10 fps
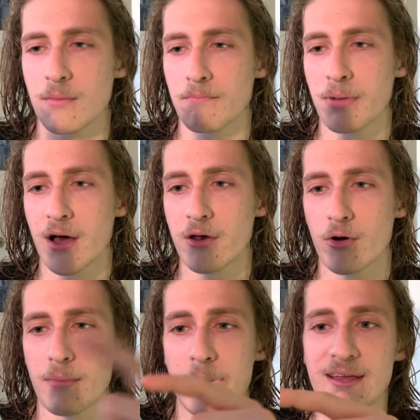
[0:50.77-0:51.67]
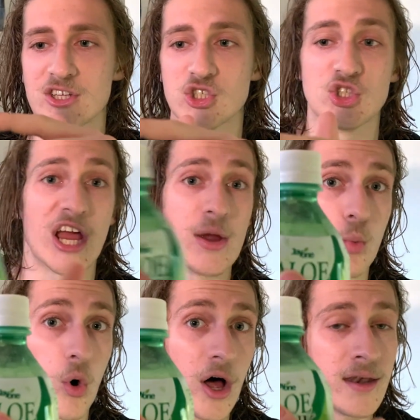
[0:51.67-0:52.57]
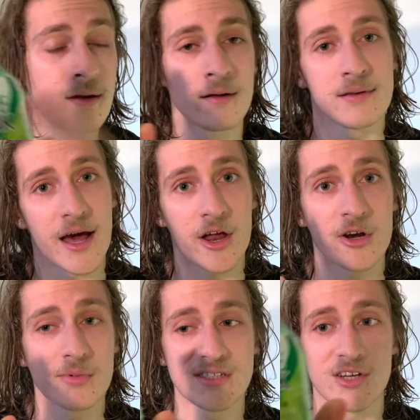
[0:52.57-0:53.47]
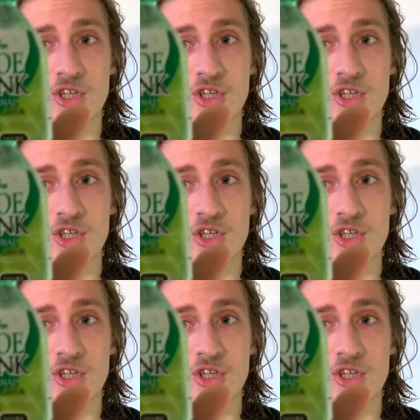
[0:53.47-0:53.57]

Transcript: Or maybe it's J1, not 100%